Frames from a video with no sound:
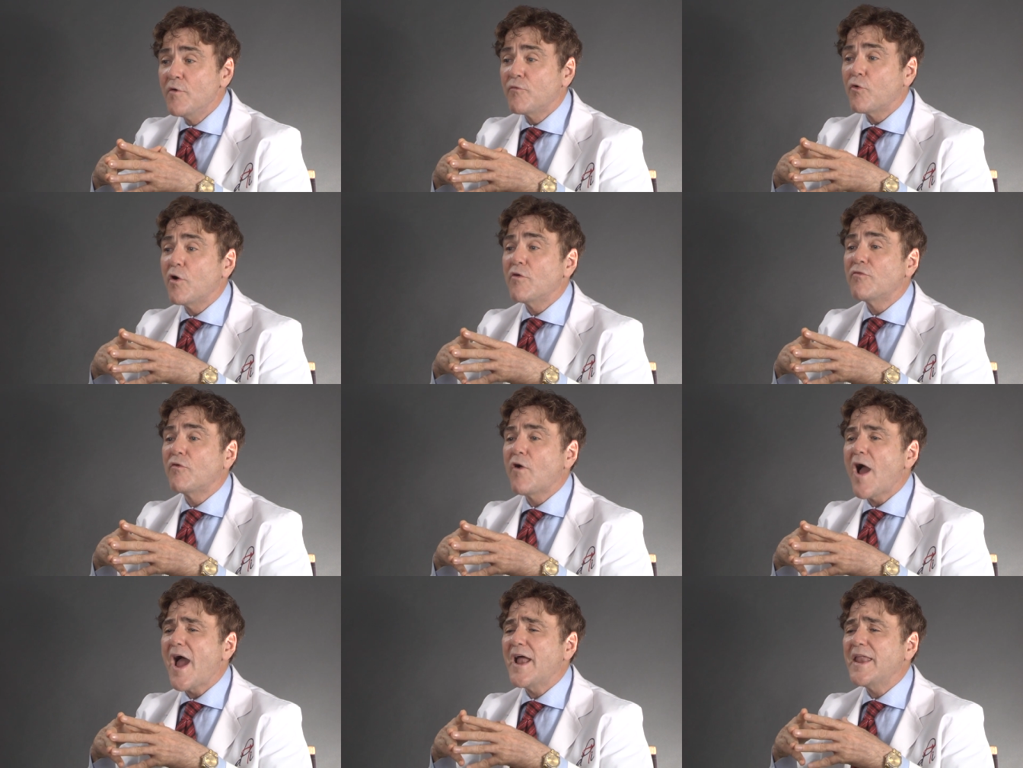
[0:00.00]
for a
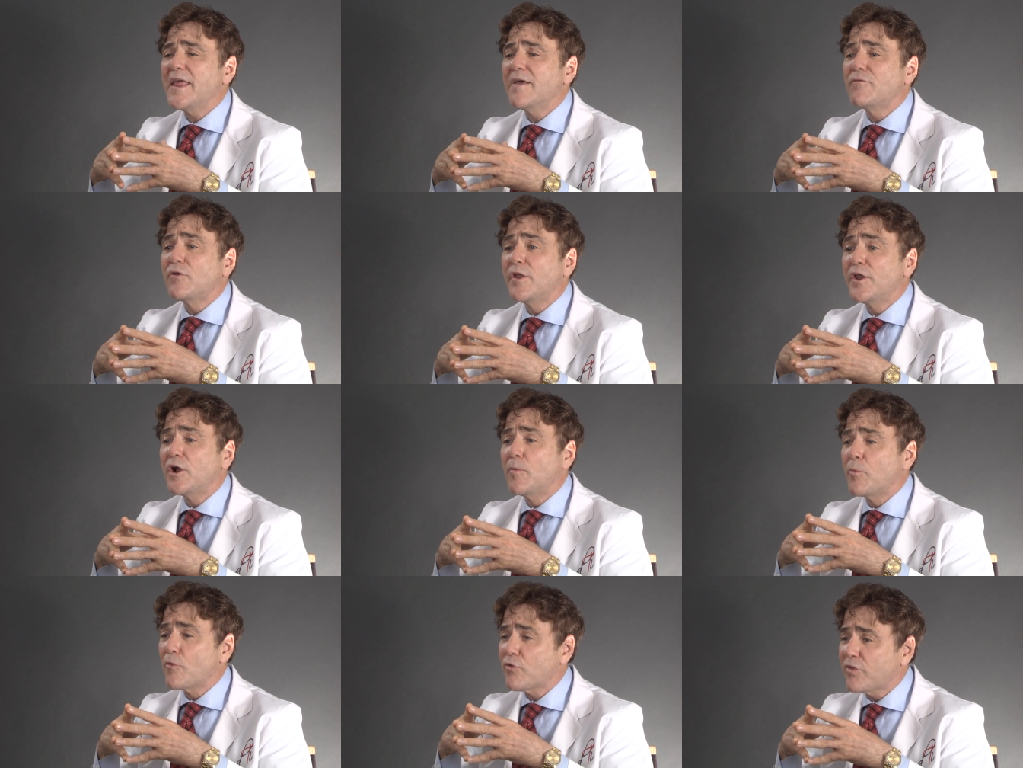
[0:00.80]
variety of
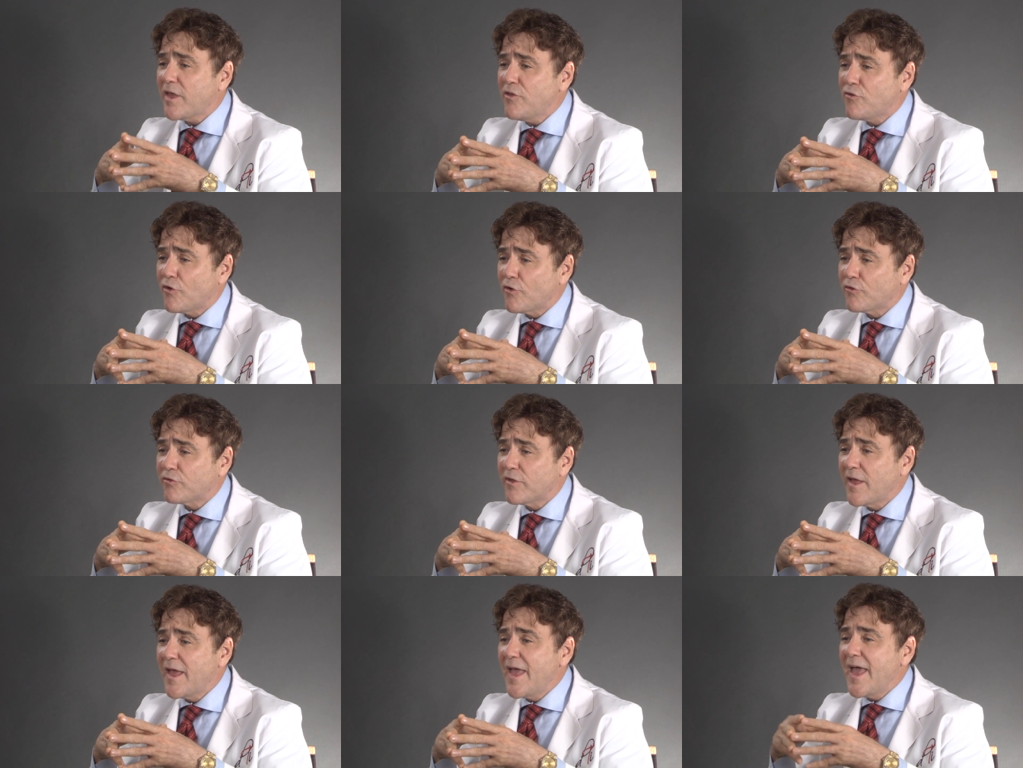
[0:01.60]
clinical
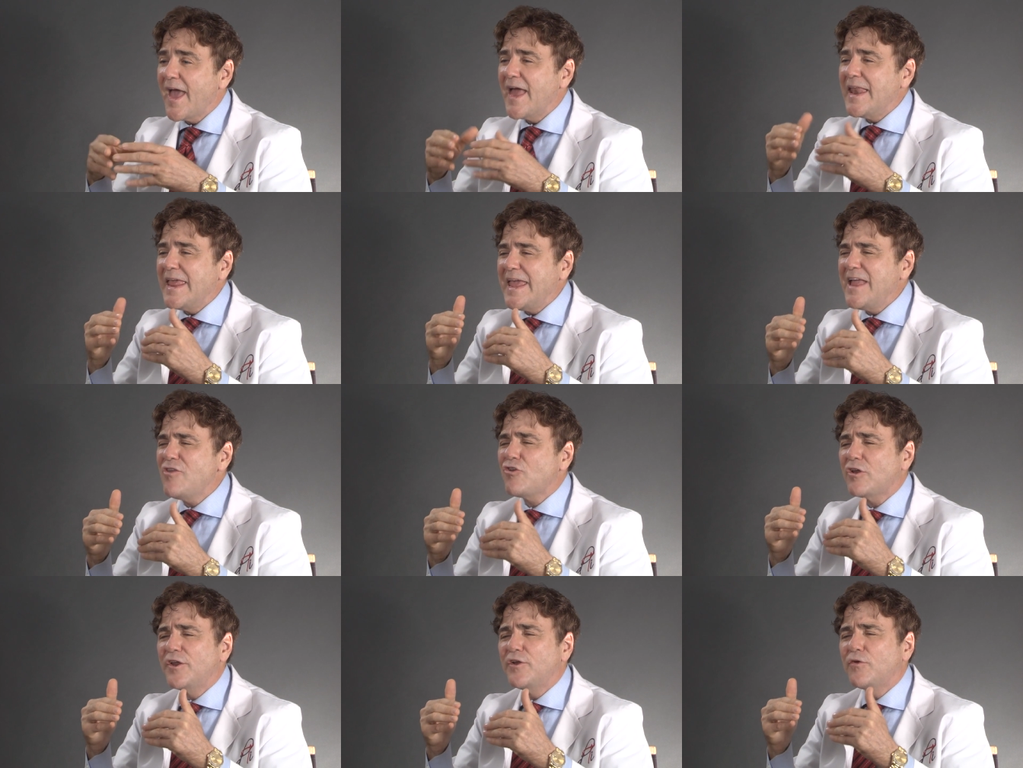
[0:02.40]
procedures, and
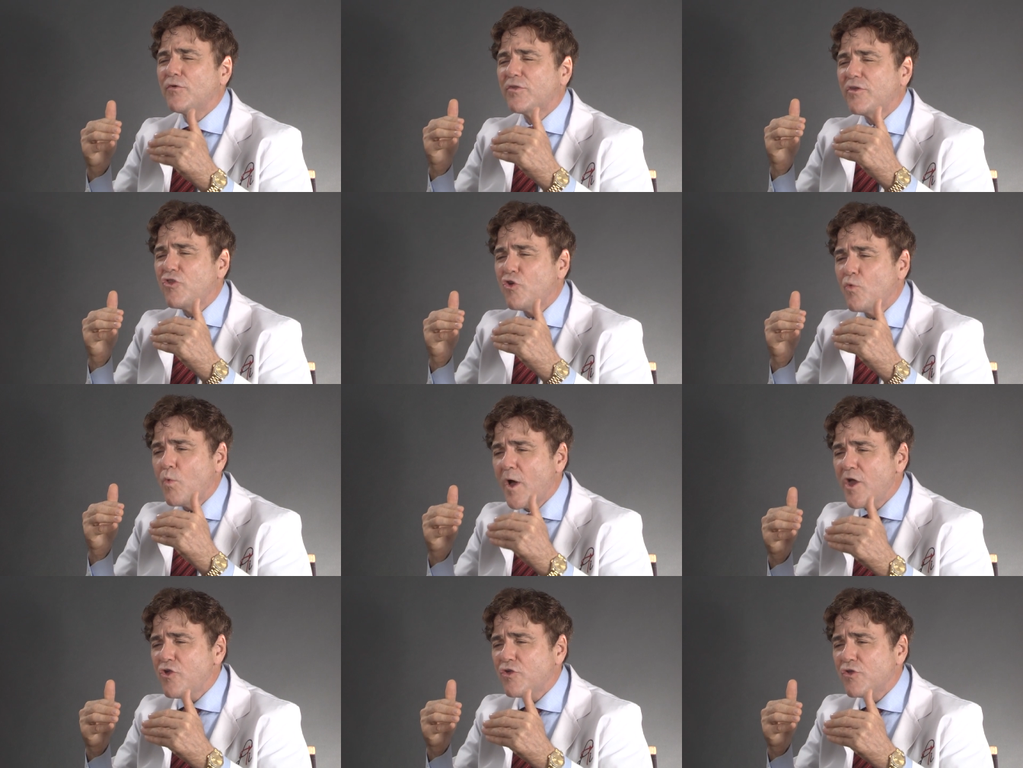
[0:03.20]
each clinical
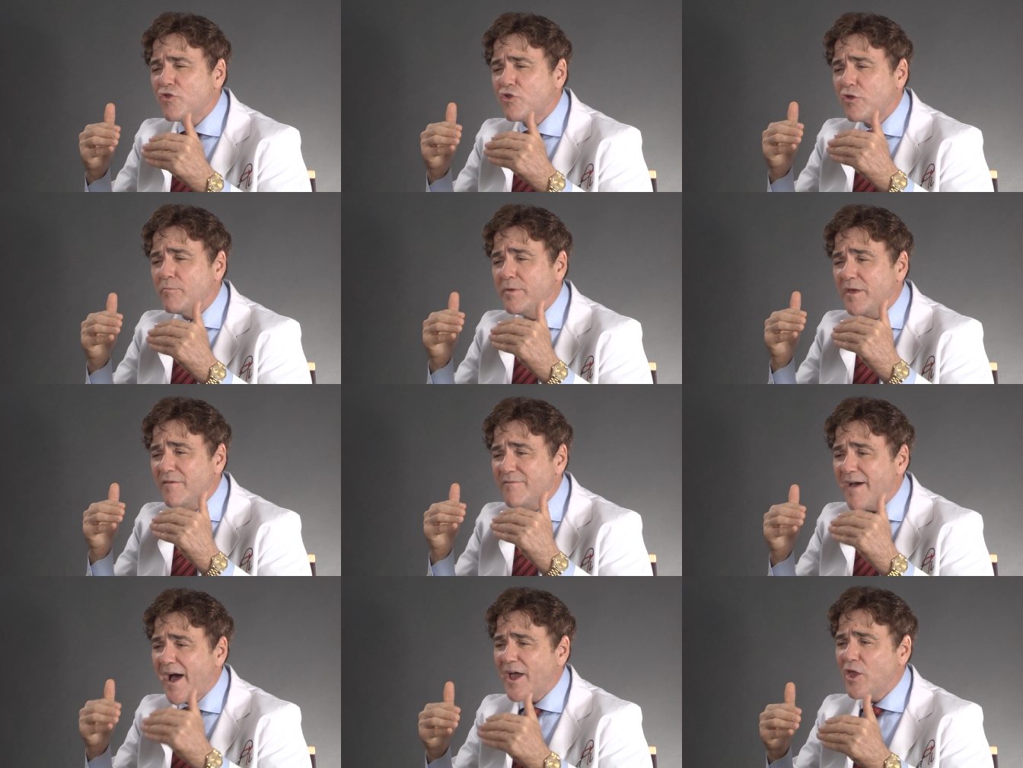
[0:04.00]
situation should be
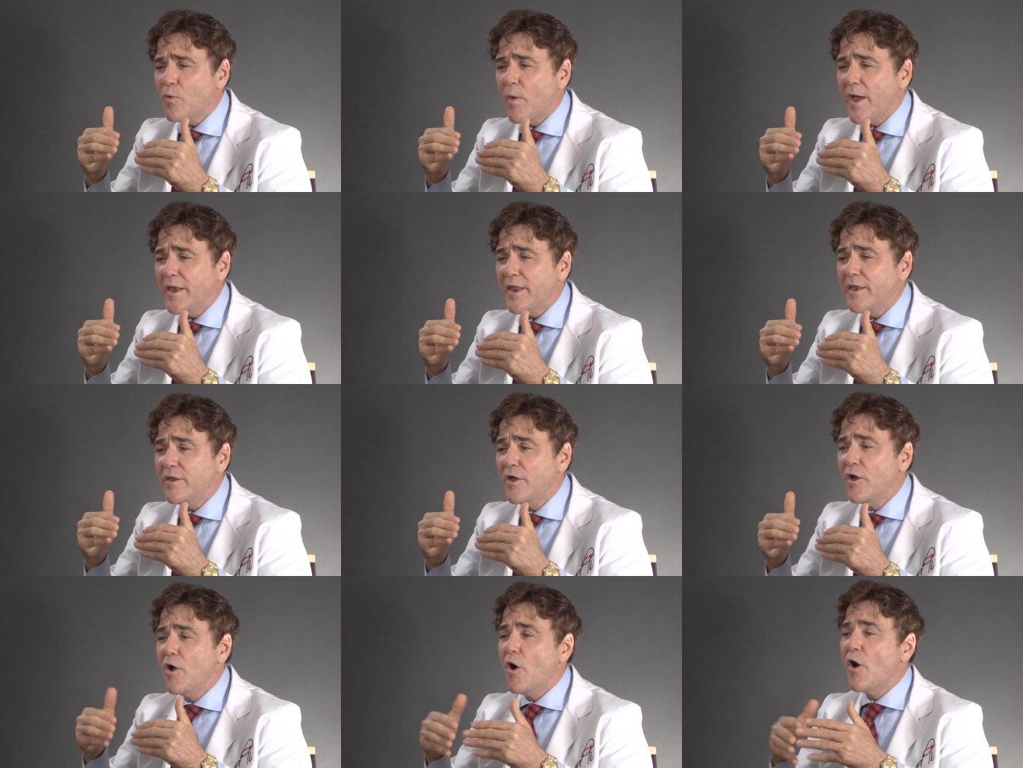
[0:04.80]
evaluated
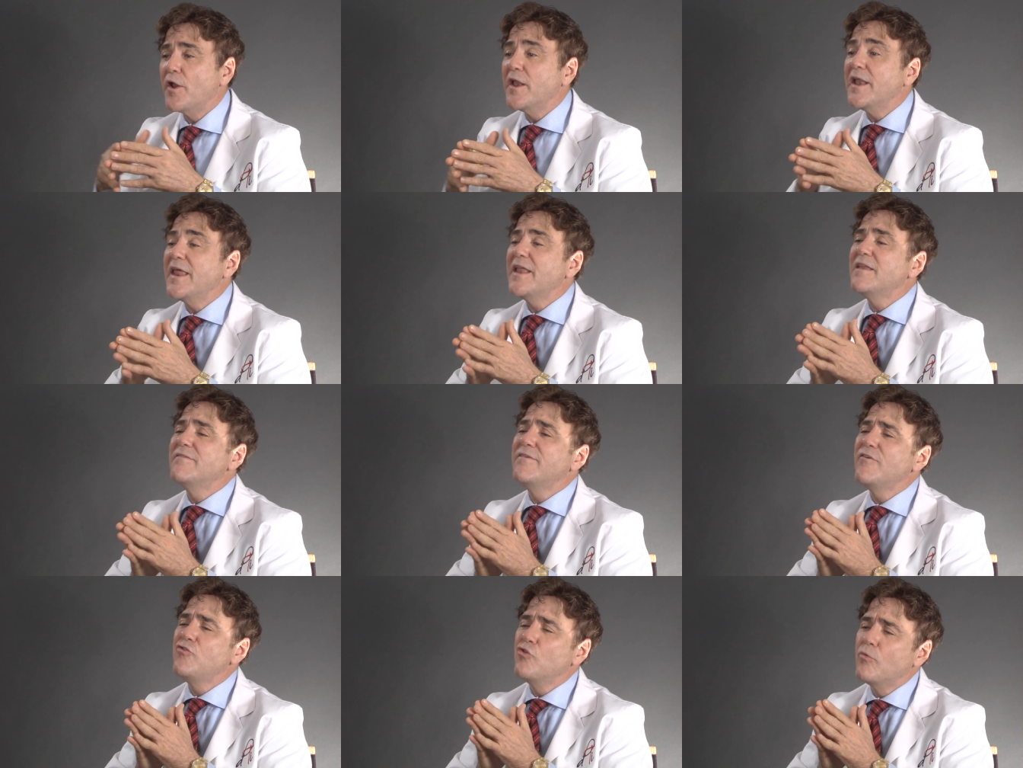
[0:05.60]
on an
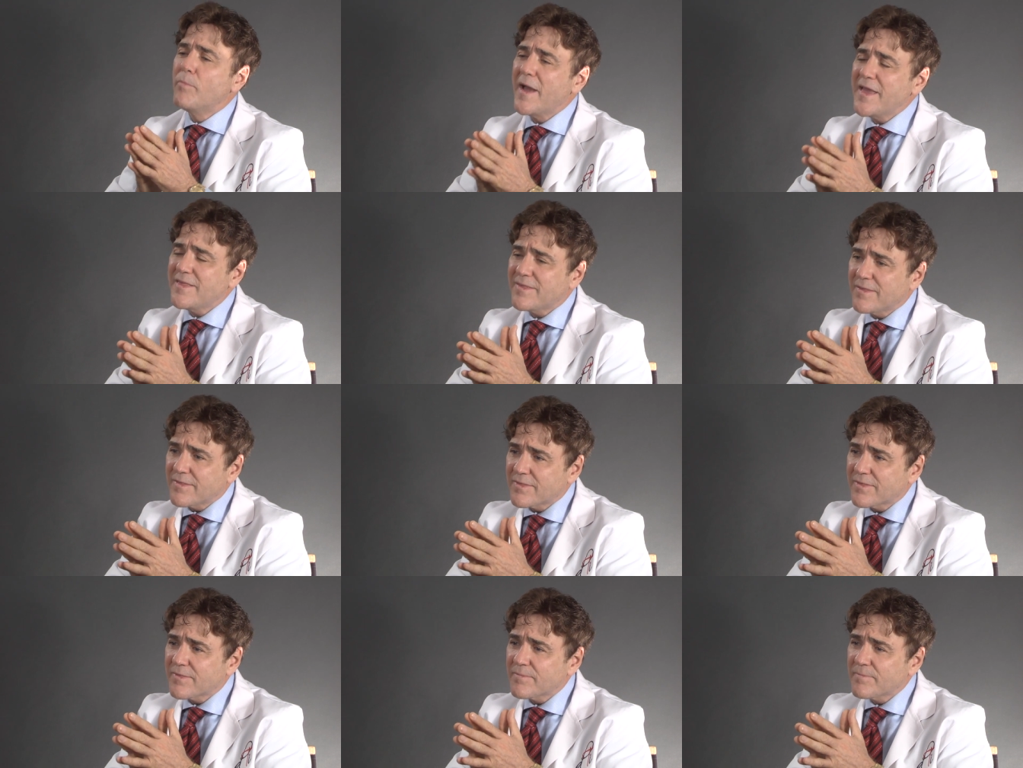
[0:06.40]
individual
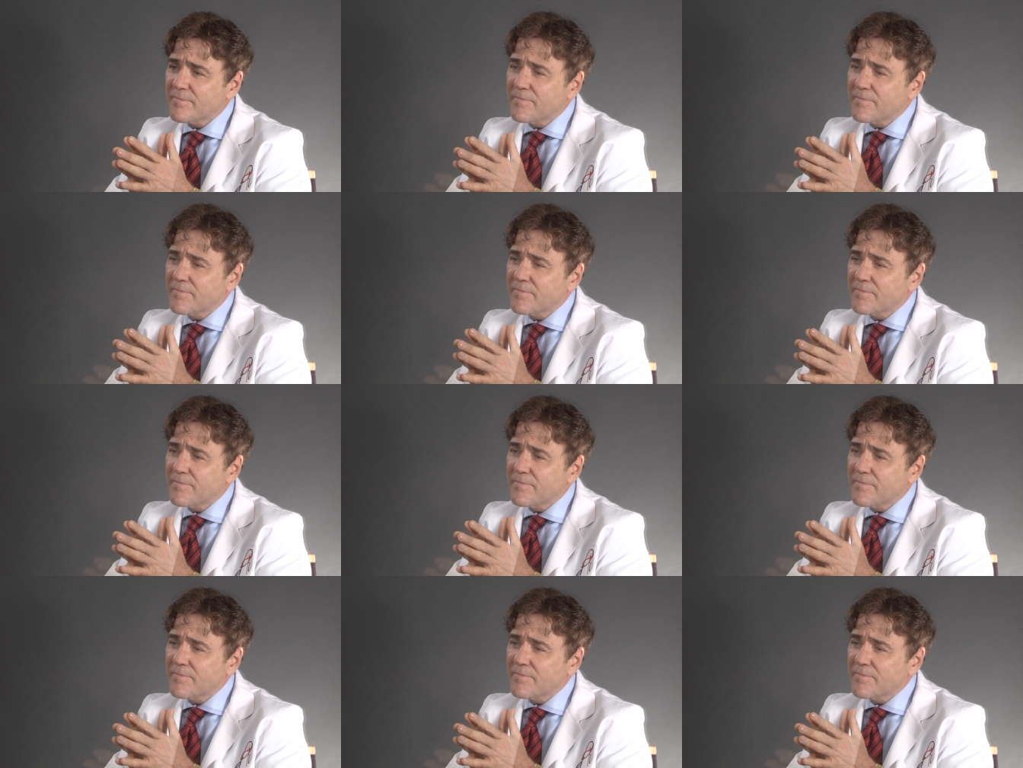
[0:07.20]
basis.